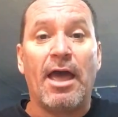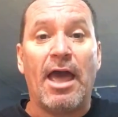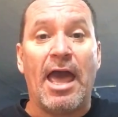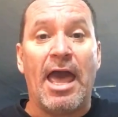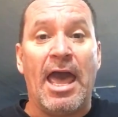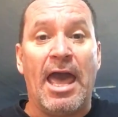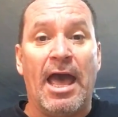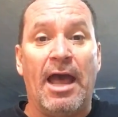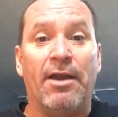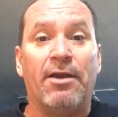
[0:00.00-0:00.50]

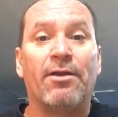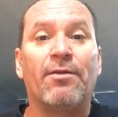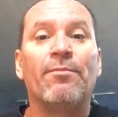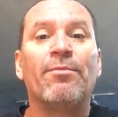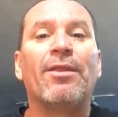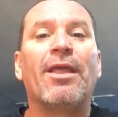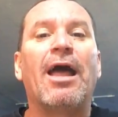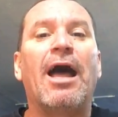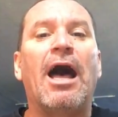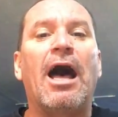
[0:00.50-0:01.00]
and
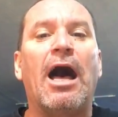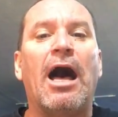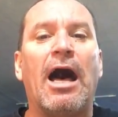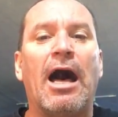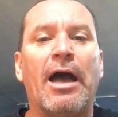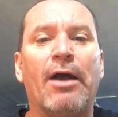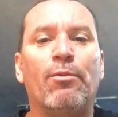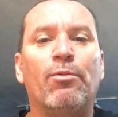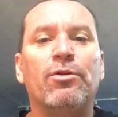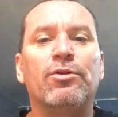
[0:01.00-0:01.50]

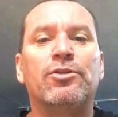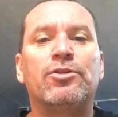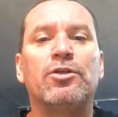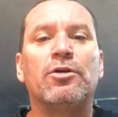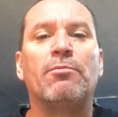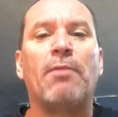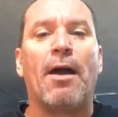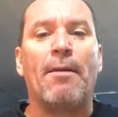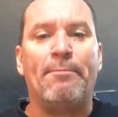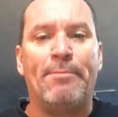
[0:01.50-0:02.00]
I will do my